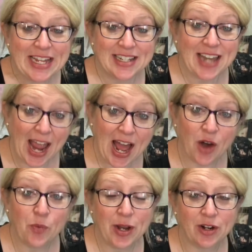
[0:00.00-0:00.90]

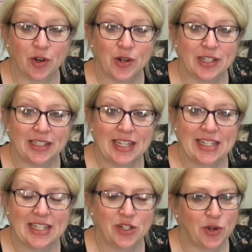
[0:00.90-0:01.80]
now we are going to
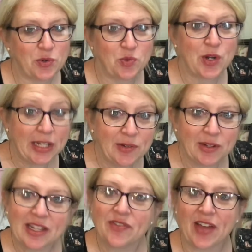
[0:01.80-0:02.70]
listen to a really,
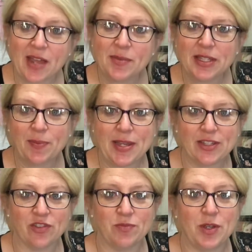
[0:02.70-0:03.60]
really famous
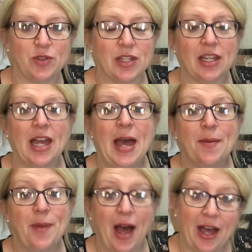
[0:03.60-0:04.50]
piece of music
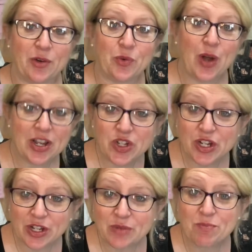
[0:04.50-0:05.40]
by a
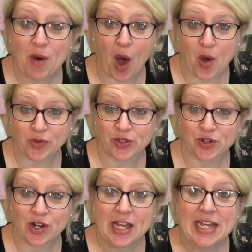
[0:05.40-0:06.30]
Russian
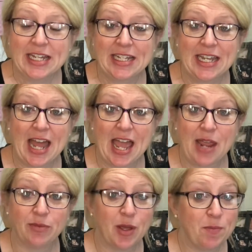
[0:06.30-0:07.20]
composer
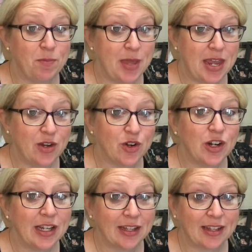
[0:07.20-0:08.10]
named
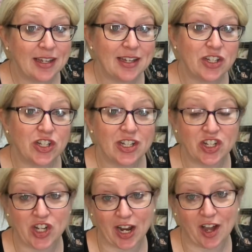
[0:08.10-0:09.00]
Peter Ilyich
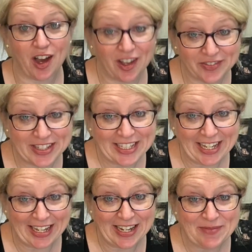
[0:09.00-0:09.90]

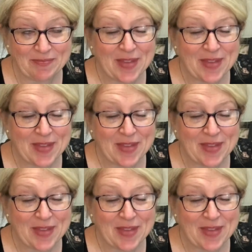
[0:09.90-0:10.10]
Tchaikovsky,